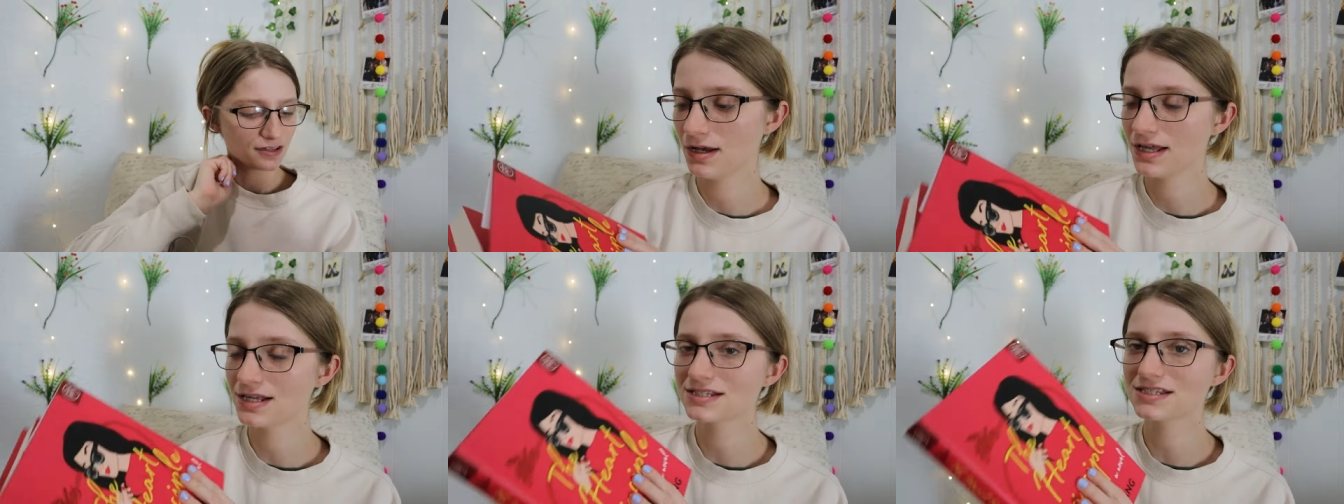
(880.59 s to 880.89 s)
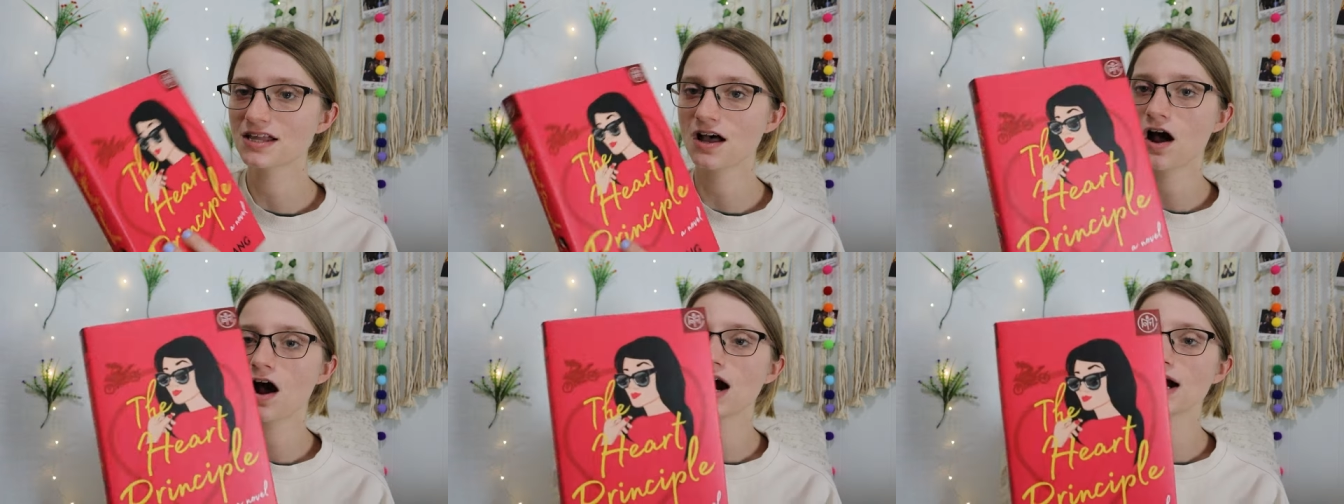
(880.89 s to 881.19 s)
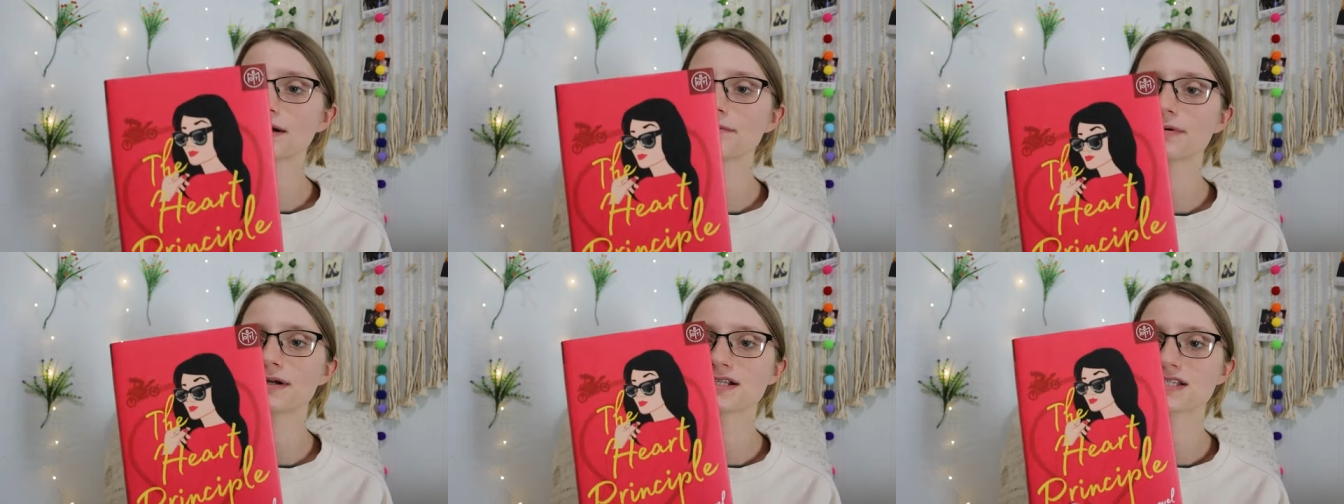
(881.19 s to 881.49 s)
is The
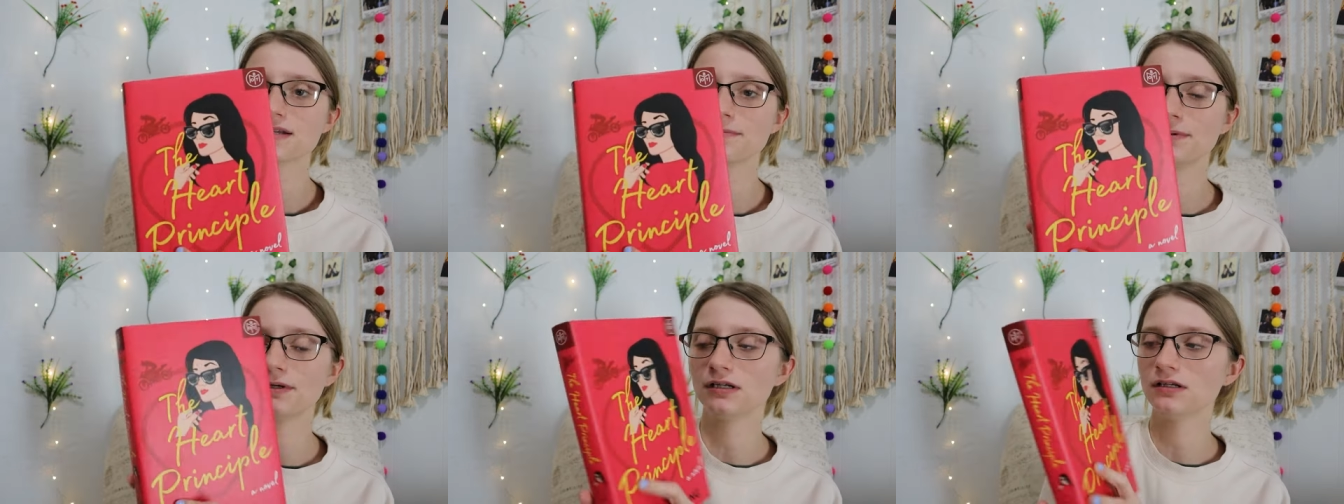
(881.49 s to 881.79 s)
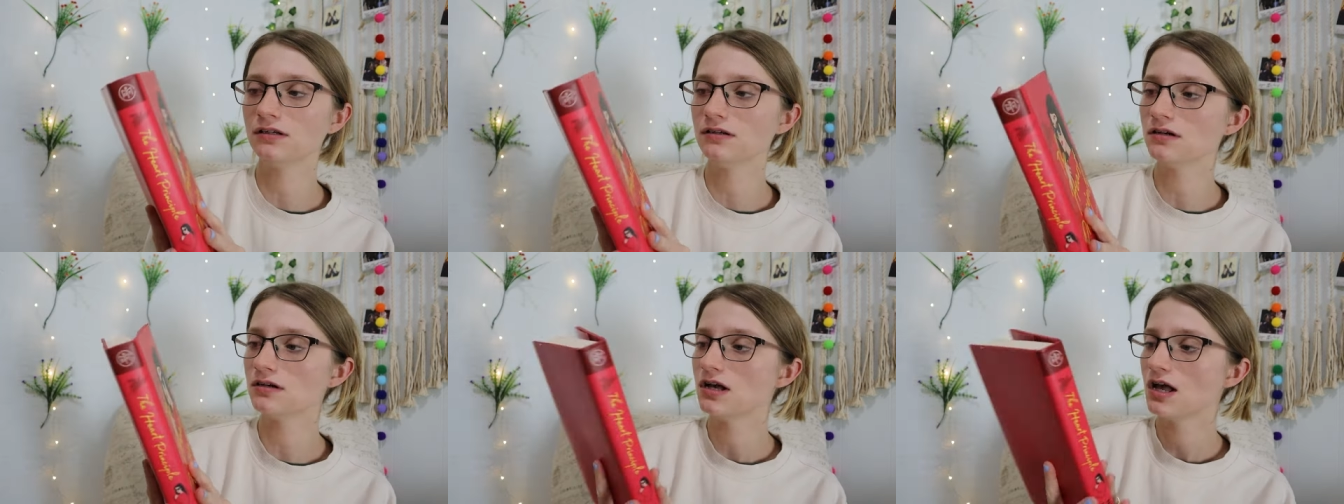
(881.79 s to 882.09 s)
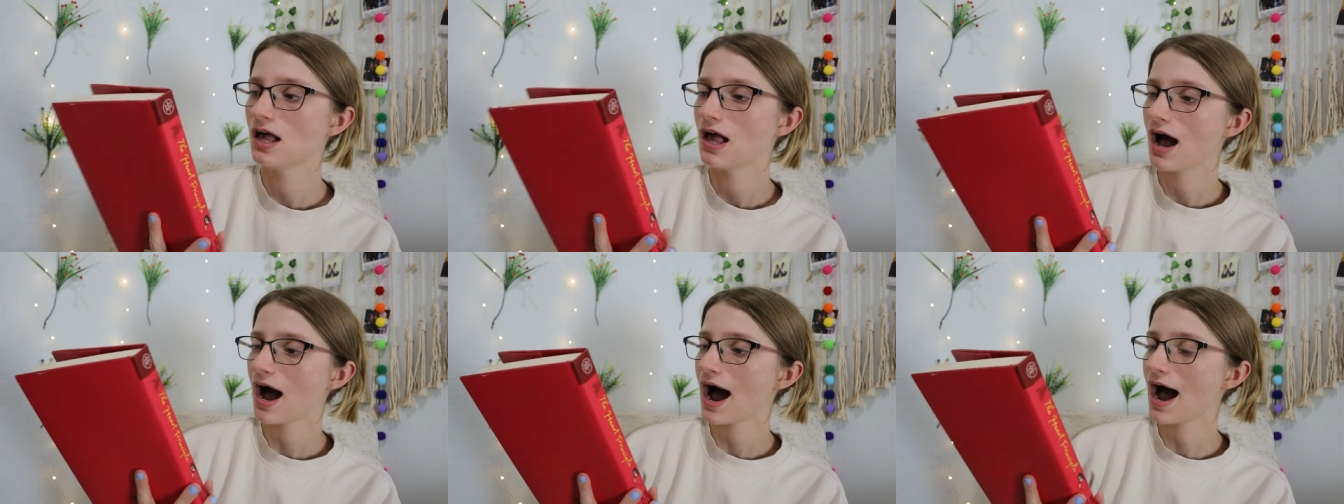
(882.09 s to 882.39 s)
Heart Principle
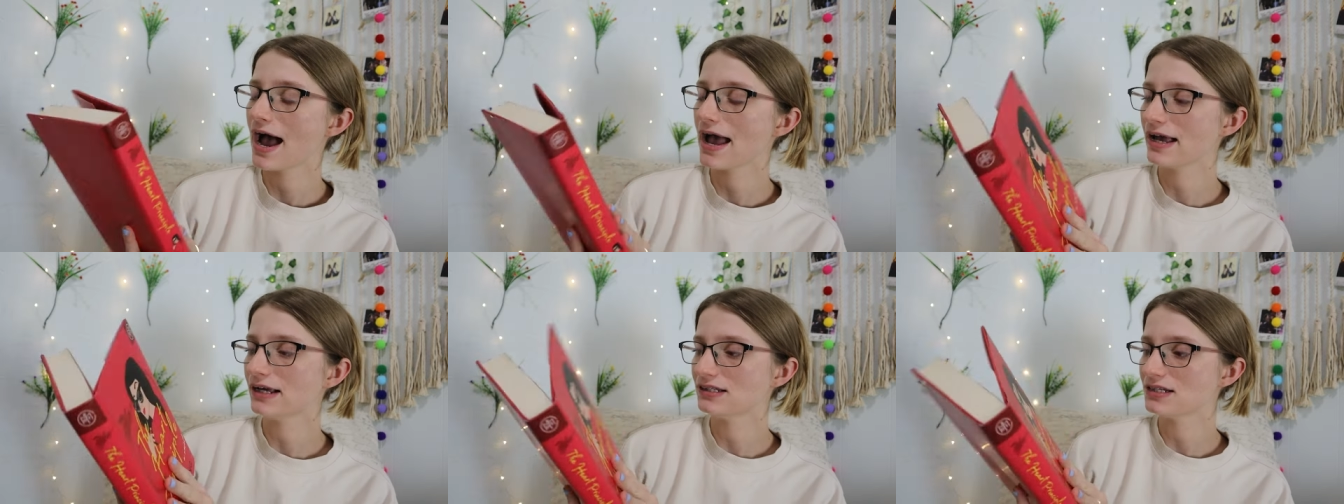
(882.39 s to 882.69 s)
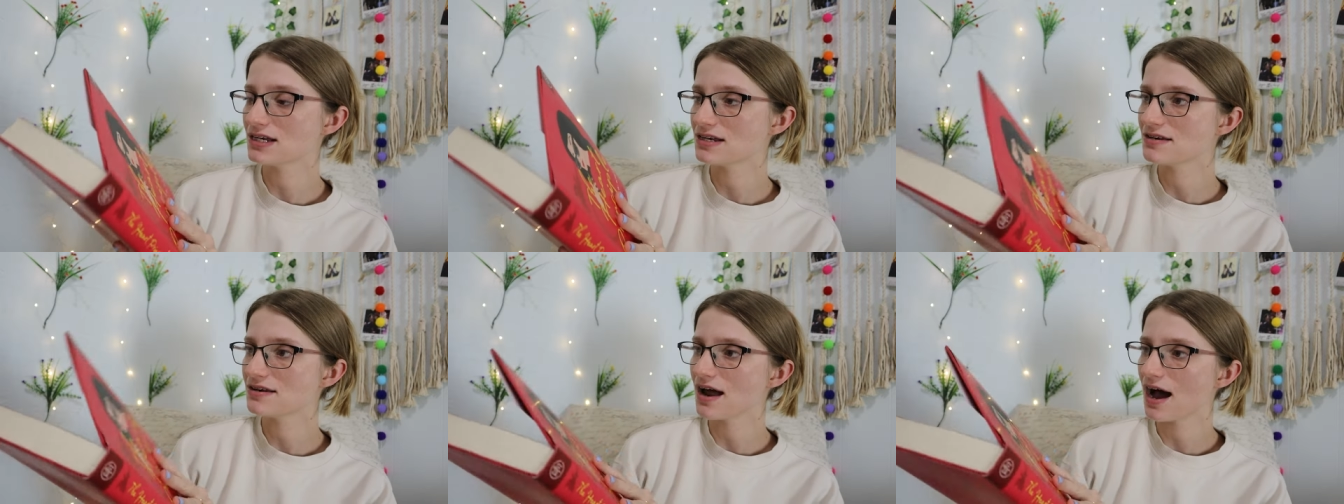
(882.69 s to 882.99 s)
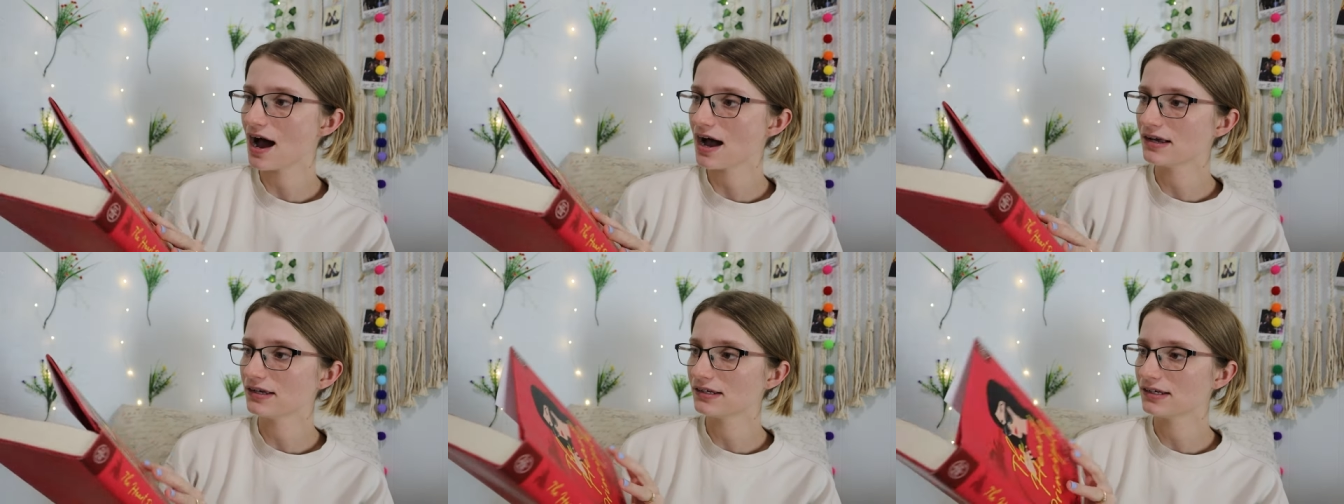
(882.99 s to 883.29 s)
I did
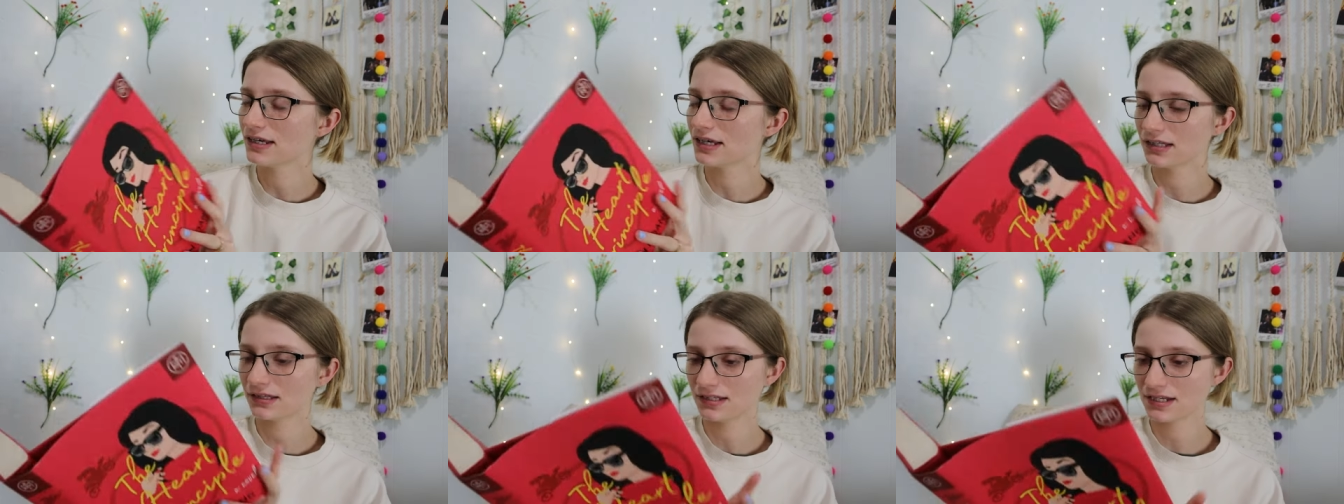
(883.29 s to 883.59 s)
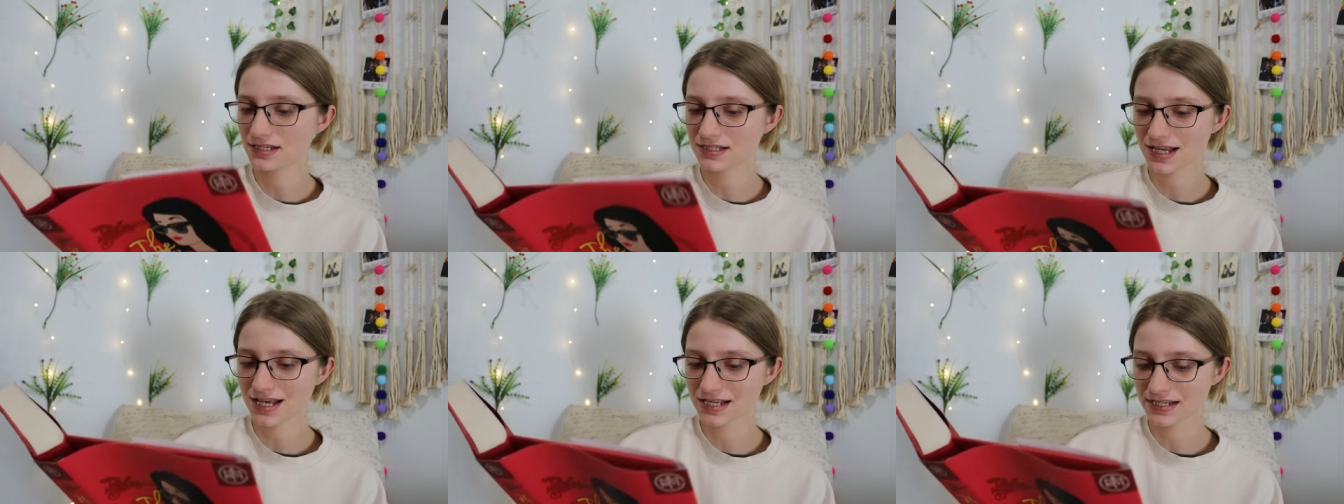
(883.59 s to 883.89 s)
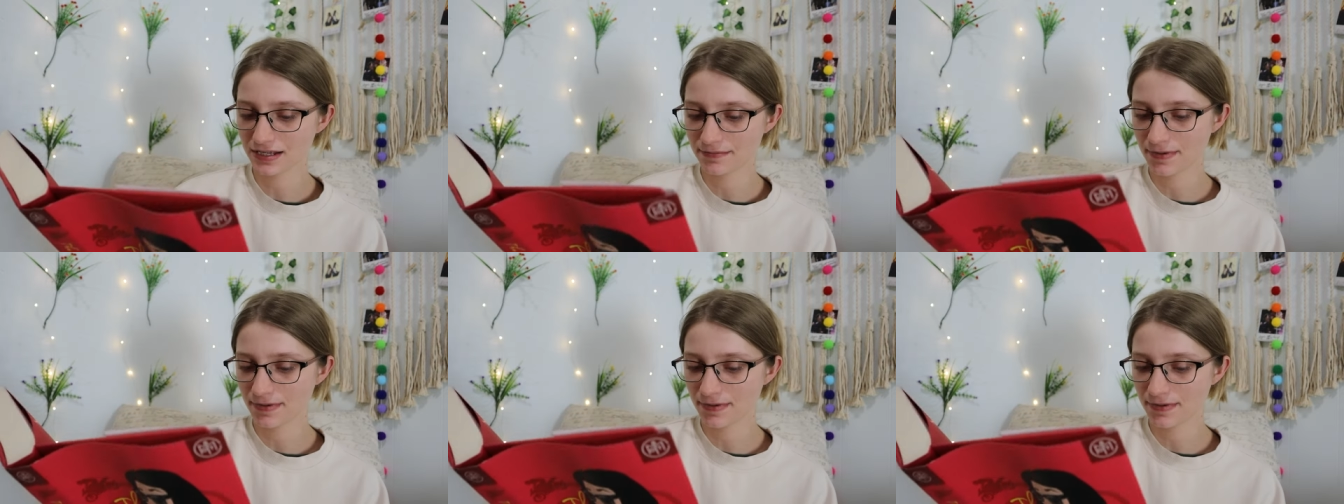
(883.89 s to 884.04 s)
not get this as